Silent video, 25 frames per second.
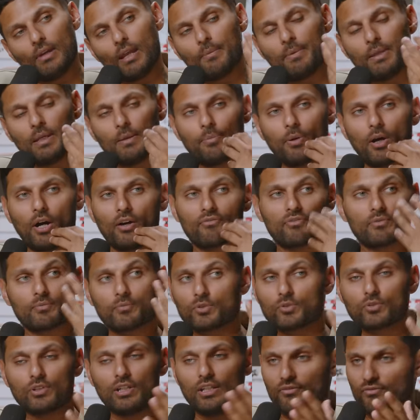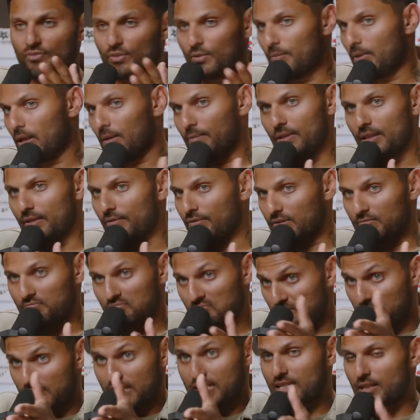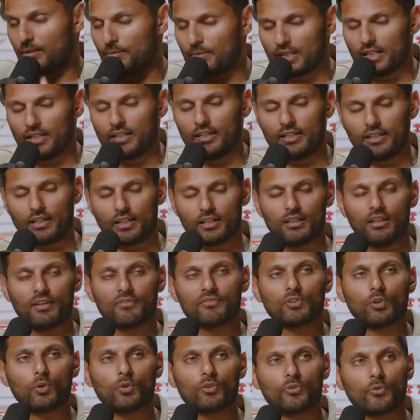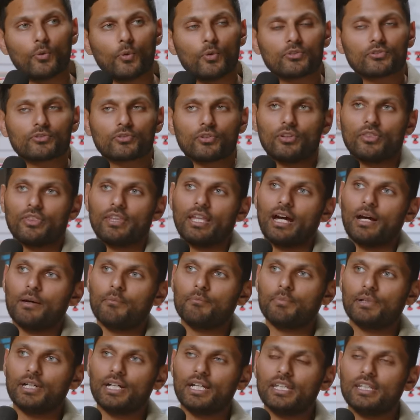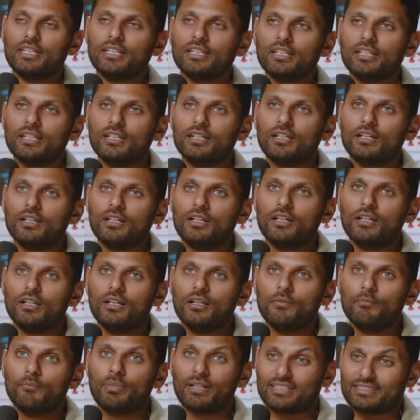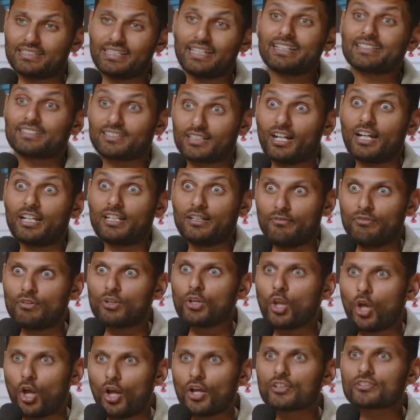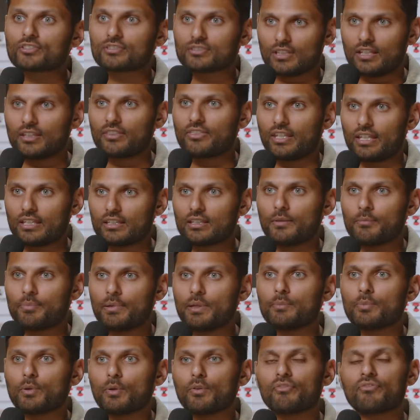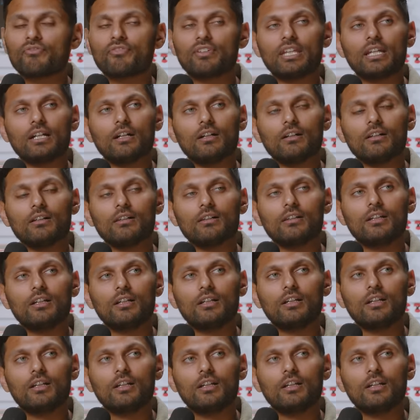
maybe apart from grief or maybe even similar. And I'd love your thoughts on that. But because it is a kind of loss, I think, that people feel.